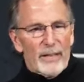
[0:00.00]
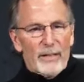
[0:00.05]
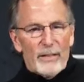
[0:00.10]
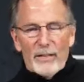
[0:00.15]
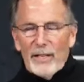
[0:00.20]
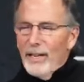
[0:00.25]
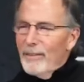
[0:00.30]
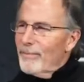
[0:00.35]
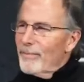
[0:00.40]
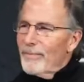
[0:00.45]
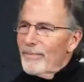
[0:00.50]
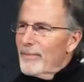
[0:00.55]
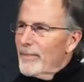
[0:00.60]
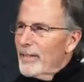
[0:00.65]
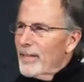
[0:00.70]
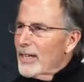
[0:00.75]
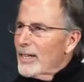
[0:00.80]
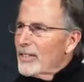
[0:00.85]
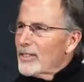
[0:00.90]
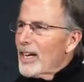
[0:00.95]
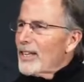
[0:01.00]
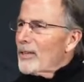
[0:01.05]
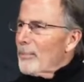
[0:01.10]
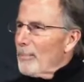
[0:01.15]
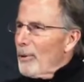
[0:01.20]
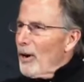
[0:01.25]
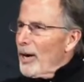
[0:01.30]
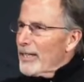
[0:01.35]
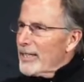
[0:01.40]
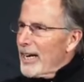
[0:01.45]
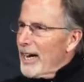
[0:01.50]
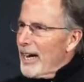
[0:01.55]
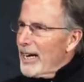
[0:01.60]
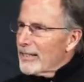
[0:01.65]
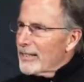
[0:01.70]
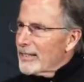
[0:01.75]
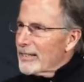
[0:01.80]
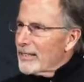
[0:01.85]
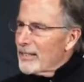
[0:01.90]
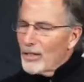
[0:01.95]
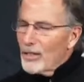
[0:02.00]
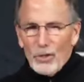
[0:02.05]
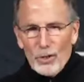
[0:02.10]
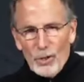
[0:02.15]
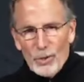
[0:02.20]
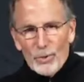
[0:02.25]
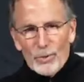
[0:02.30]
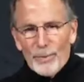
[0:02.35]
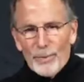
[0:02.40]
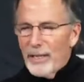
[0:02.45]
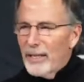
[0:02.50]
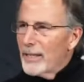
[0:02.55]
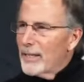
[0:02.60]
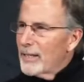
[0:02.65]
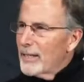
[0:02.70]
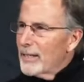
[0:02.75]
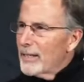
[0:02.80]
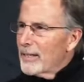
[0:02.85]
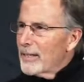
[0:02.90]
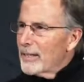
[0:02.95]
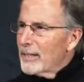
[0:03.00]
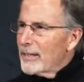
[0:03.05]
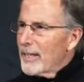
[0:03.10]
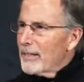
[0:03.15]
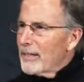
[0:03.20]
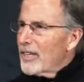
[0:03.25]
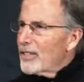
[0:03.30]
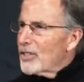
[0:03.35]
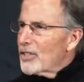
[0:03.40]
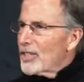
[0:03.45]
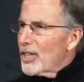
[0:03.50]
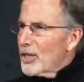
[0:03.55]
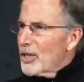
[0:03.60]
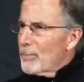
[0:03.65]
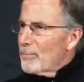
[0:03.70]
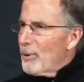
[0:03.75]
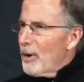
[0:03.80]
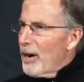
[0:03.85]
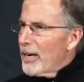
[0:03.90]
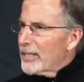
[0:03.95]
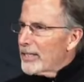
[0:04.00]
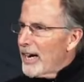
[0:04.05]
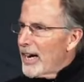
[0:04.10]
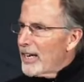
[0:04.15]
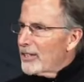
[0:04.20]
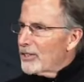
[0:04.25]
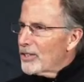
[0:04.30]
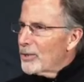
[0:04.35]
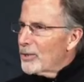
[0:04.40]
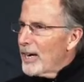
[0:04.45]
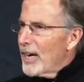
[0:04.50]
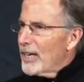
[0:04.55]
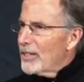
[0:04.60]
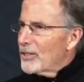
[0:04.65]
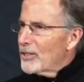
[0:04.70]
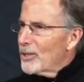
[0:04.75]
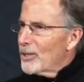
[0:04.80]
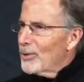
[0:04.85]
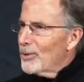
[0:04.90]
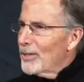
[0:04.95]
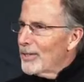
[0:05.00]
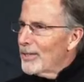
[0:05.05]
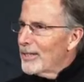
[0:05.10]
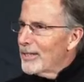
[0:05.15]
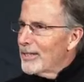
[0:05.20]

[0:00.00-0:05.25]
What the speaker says: responded? Is that the podcast? Excuse me. Is that silly podcast you guys do?